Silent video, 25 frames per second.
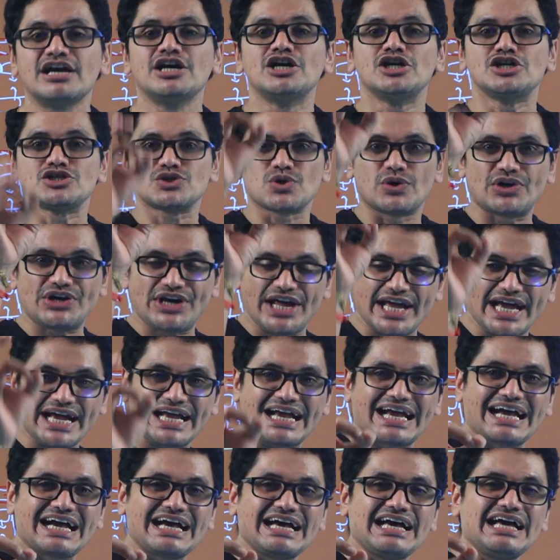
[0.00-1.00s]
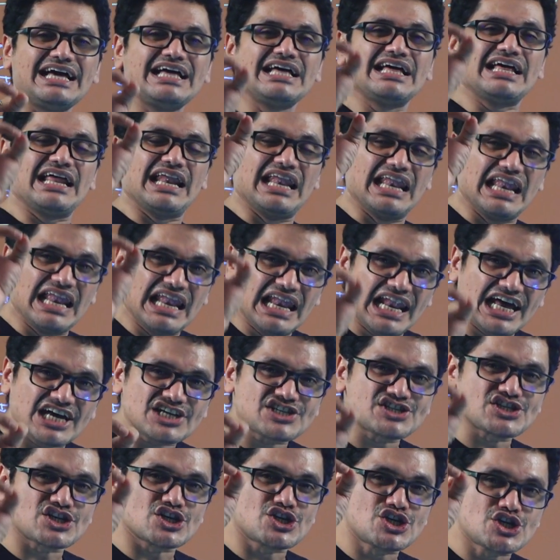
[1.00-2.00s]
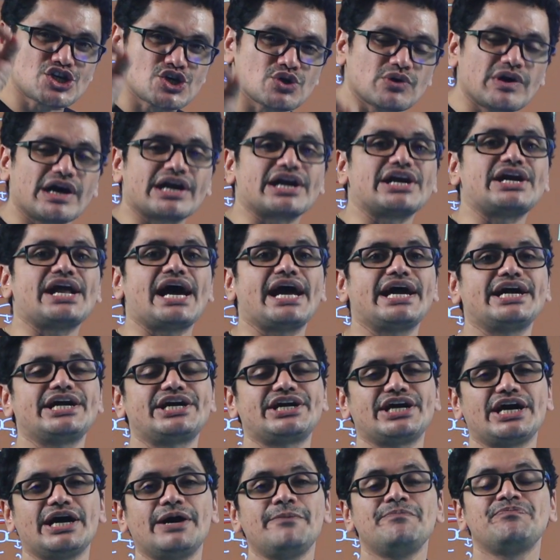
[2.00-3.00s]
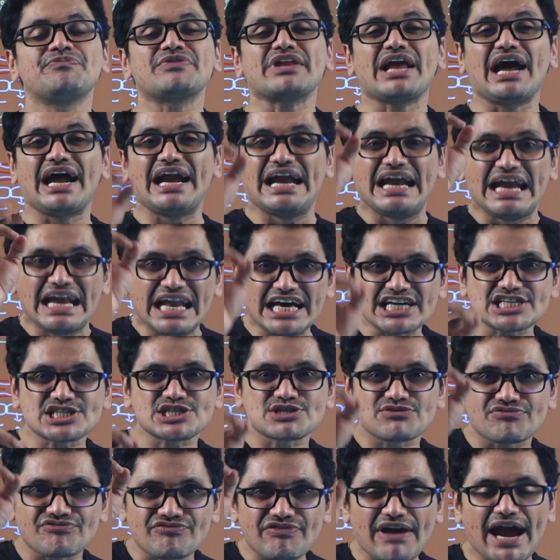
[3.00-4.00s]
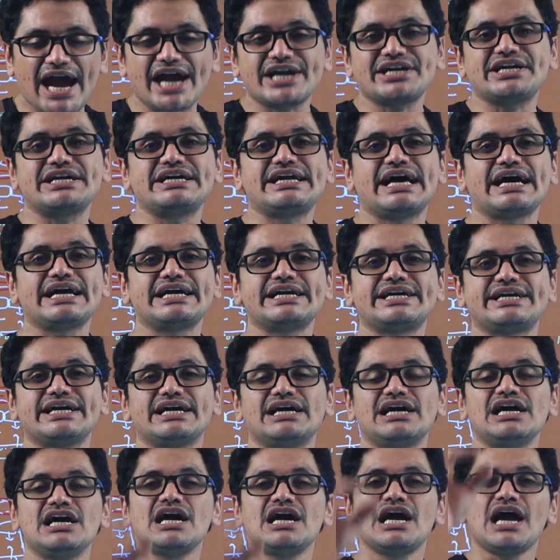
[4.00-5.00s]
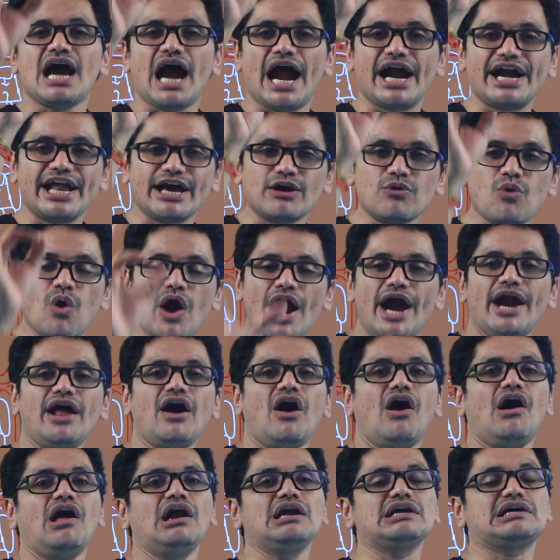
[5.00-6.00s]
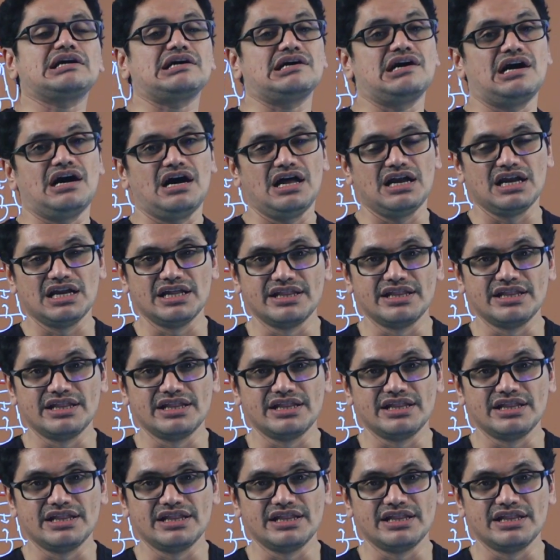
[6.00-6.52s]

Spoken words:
So take a less sugar diet and less fat diet and avoid alcohol.